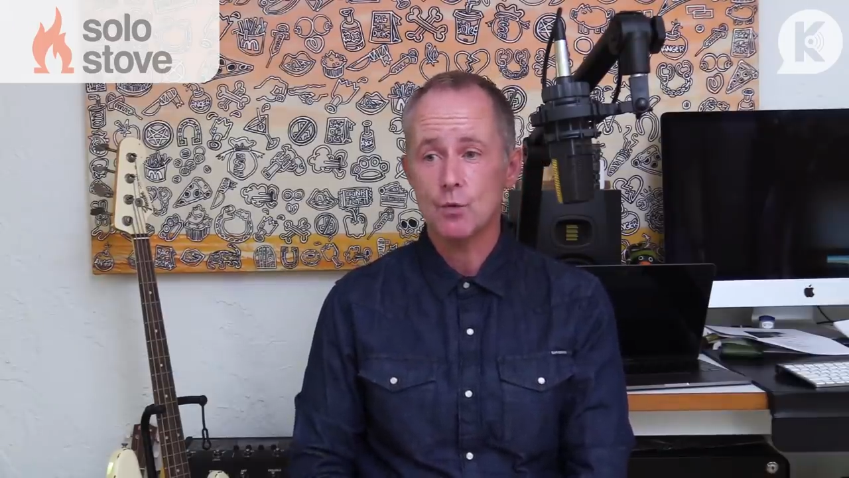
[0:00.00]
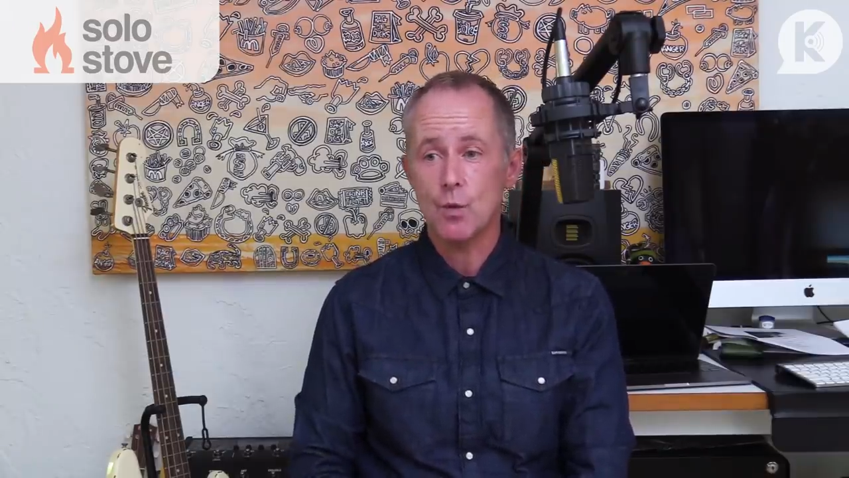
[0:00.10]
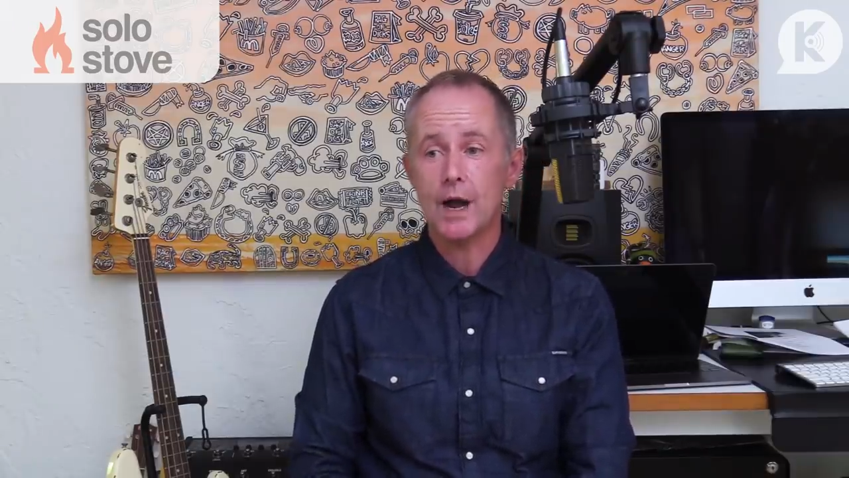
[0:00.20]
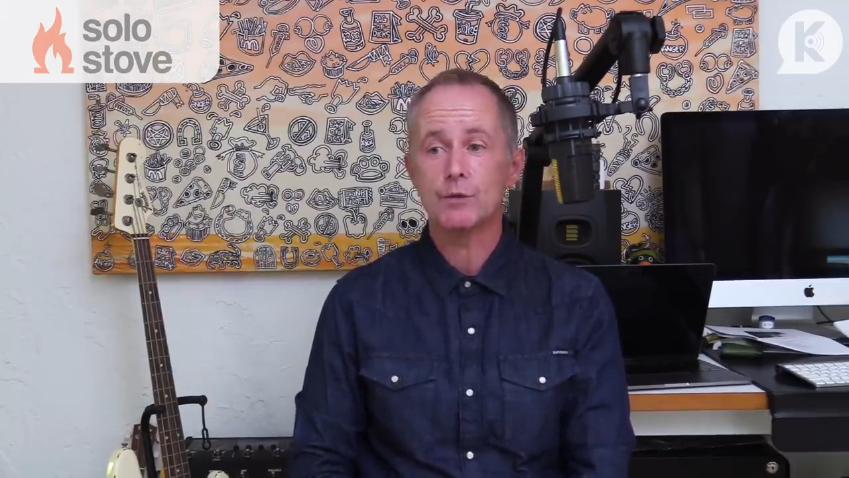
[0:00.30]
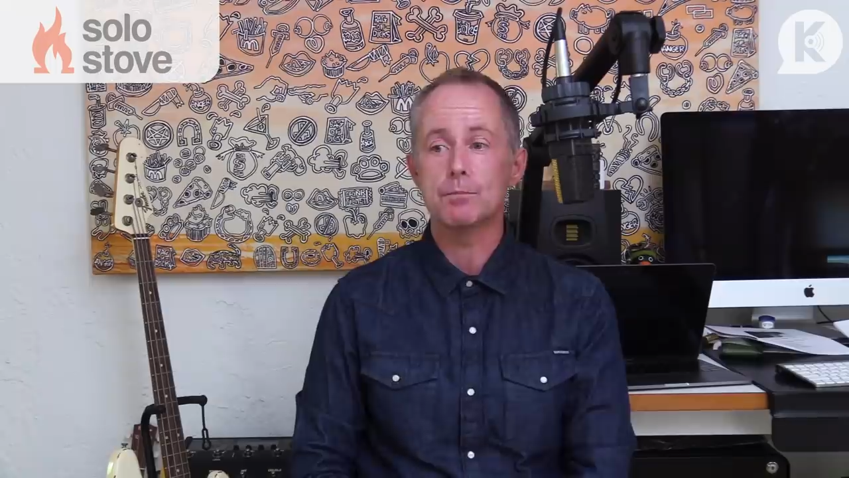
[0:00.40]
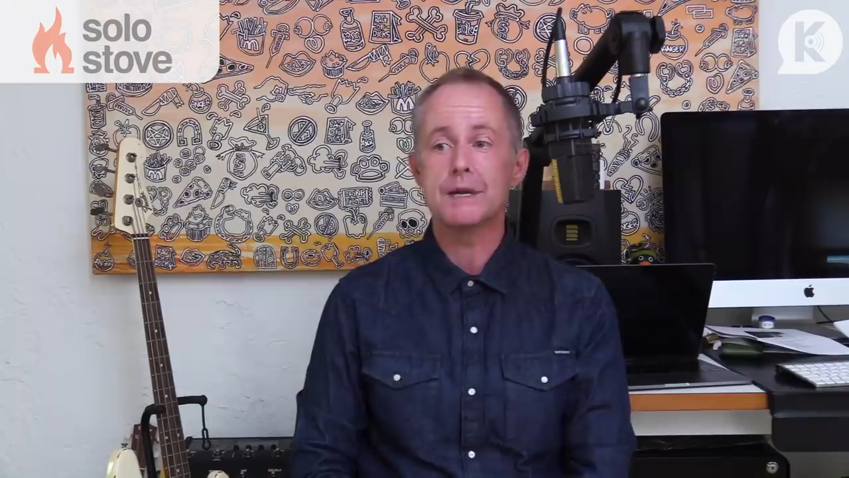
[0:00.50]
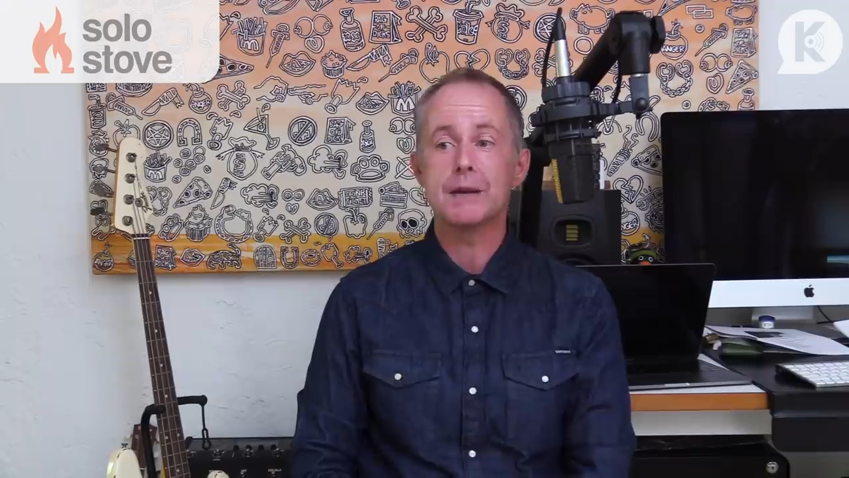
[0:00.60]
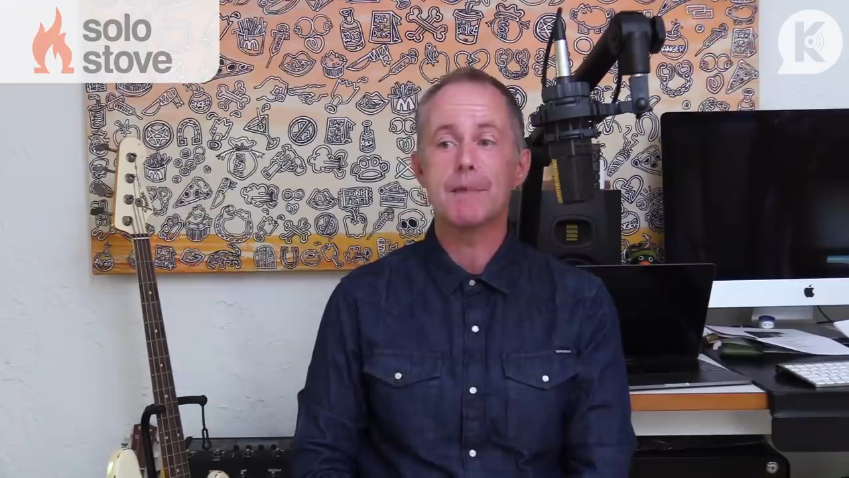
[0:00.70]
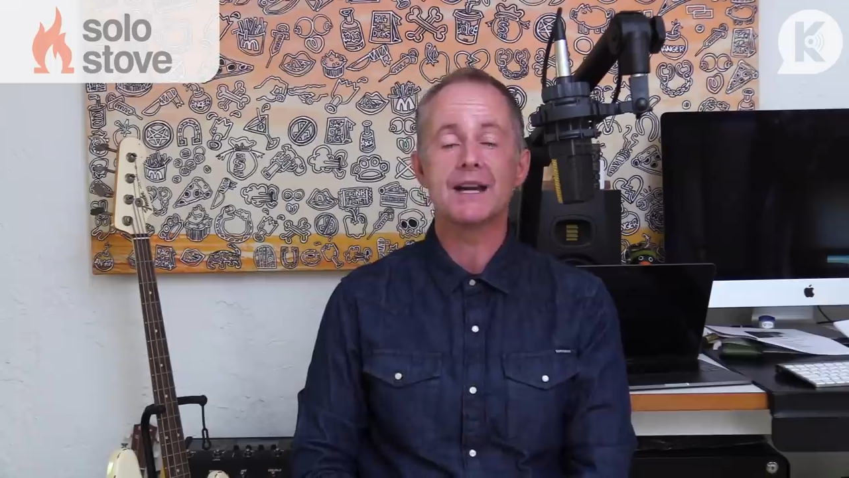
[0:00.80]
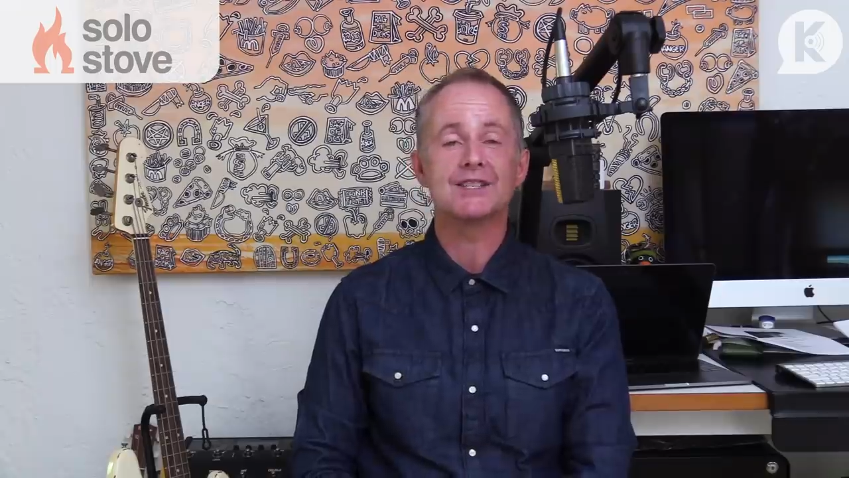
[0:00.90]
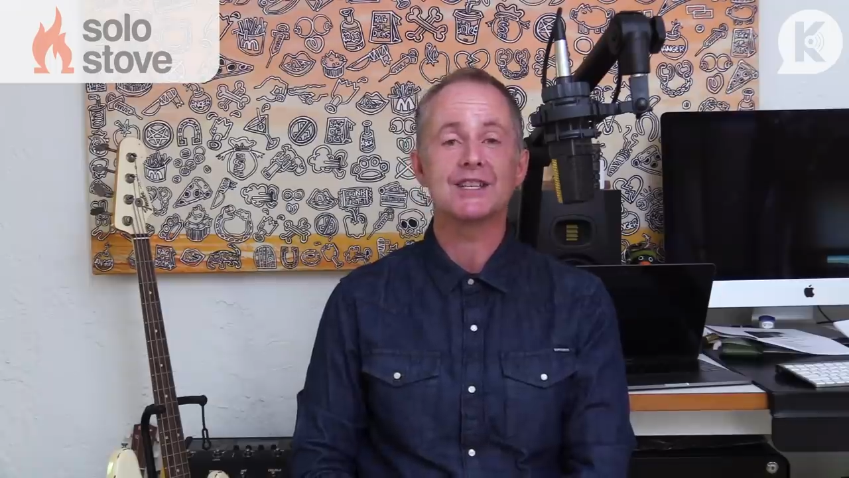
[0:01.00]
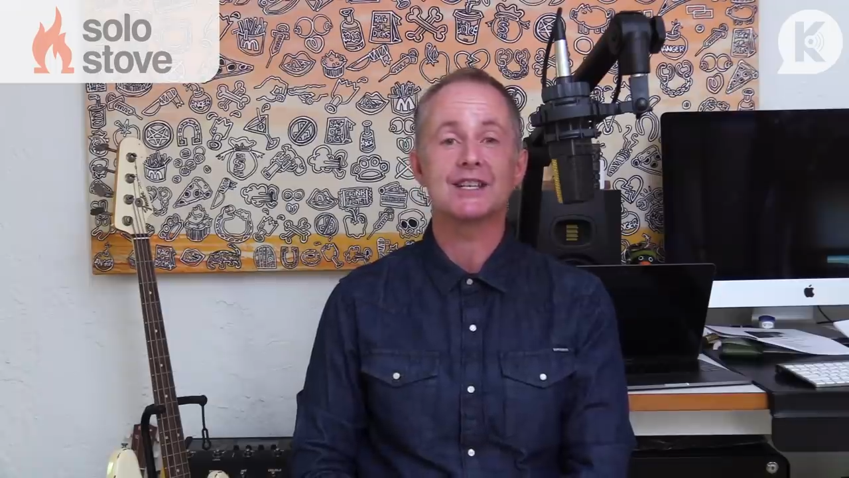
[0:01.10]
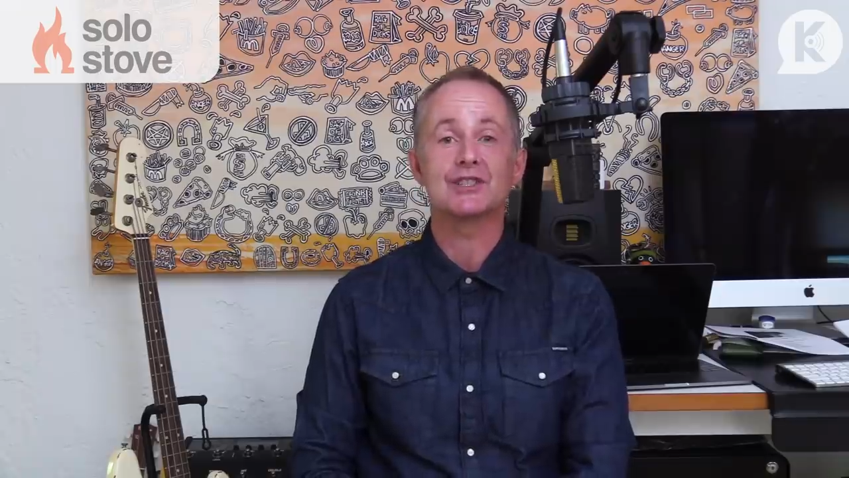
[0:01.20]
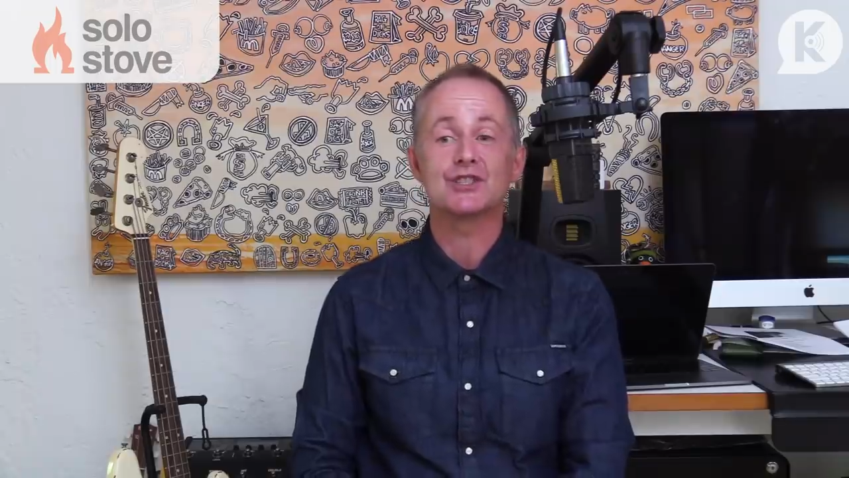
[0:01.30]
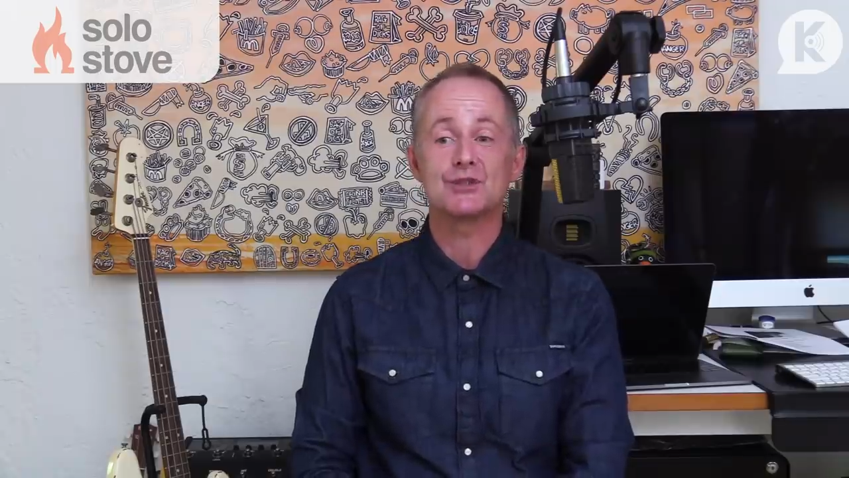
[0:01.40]
while
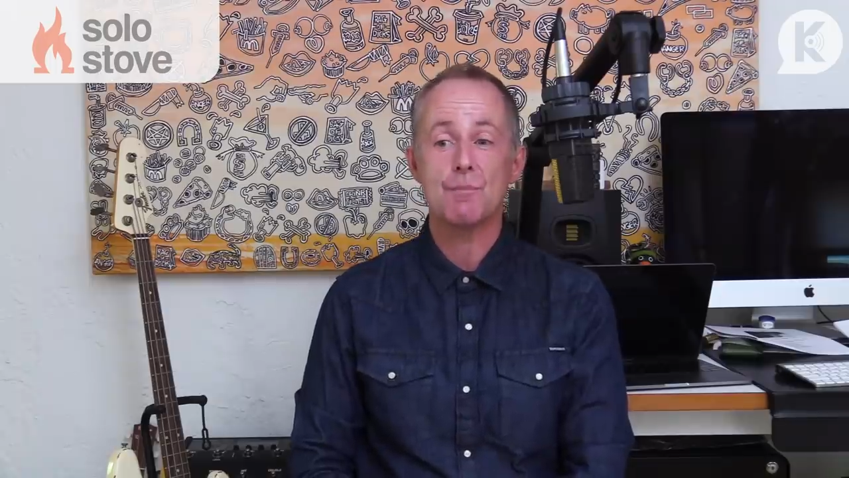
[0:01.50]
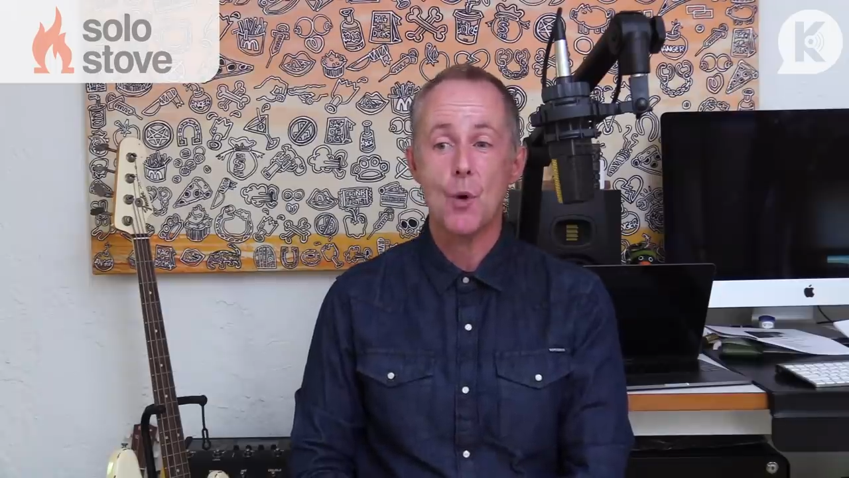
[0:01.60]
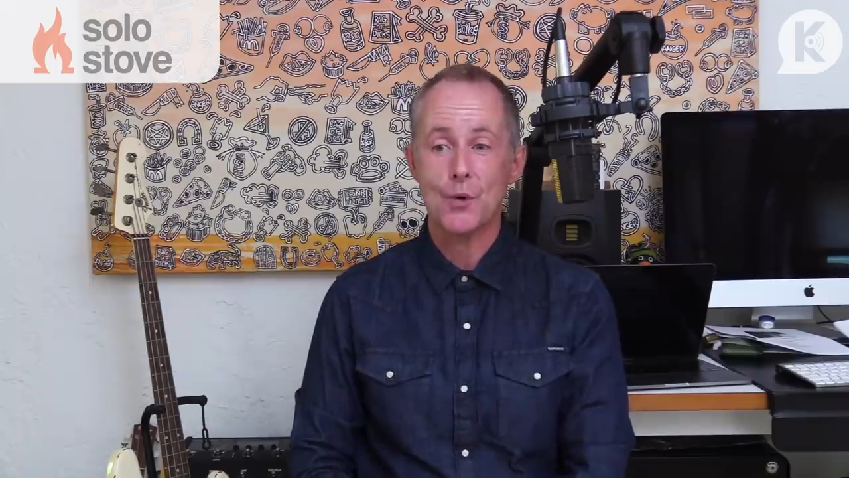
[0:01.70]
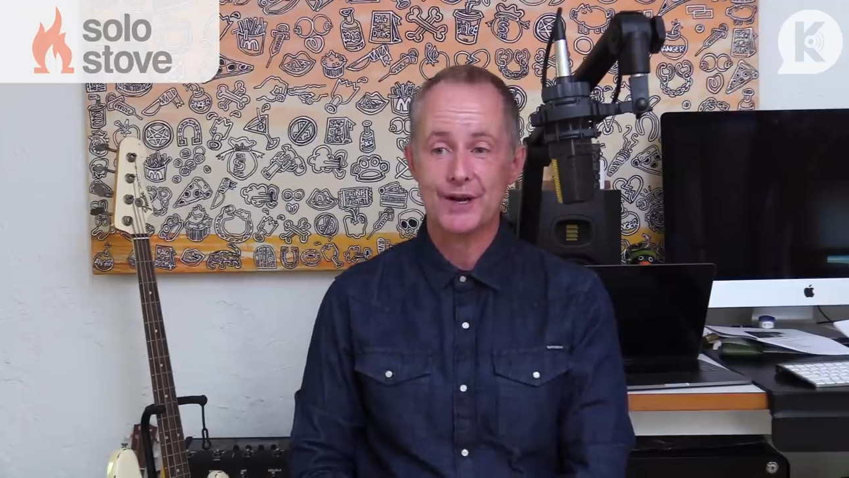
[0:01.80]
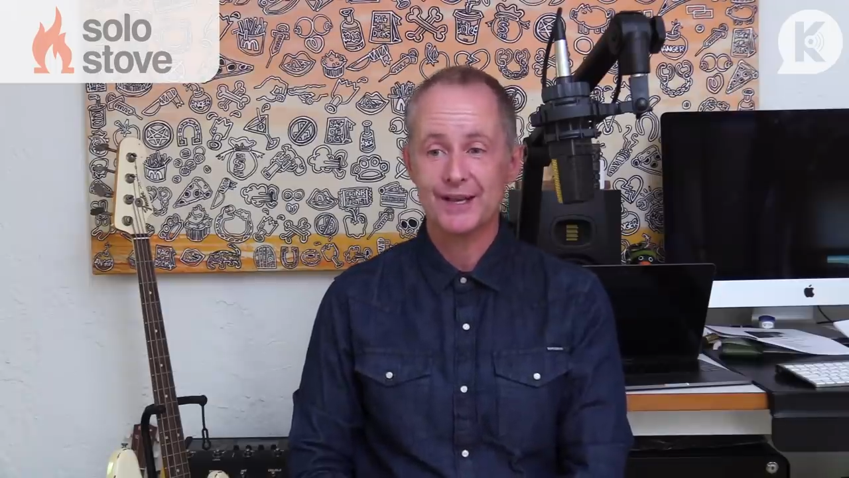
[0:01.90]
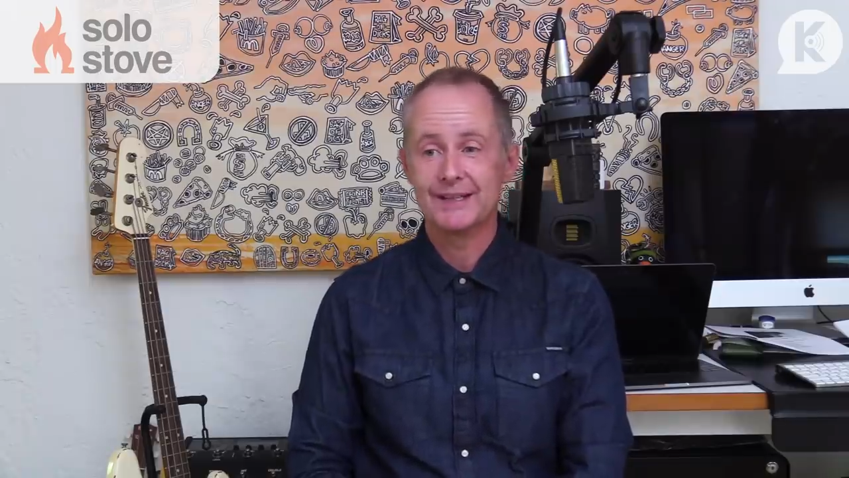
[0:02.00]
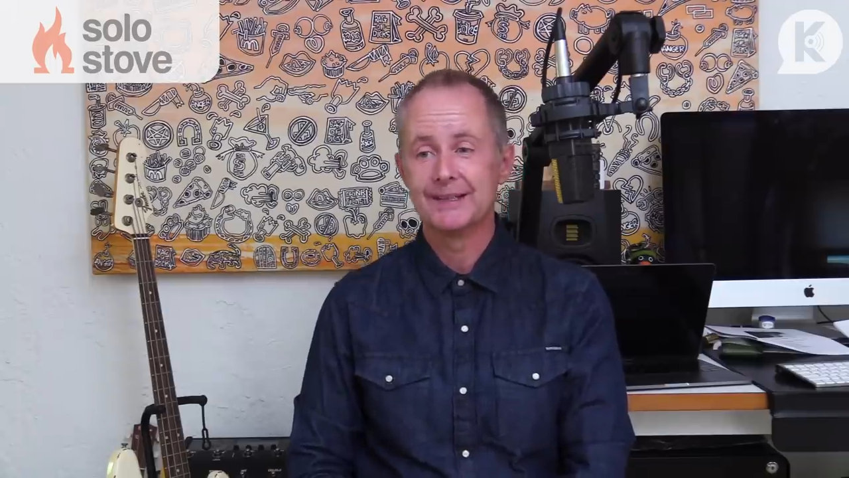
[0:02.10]
minimizing smoke.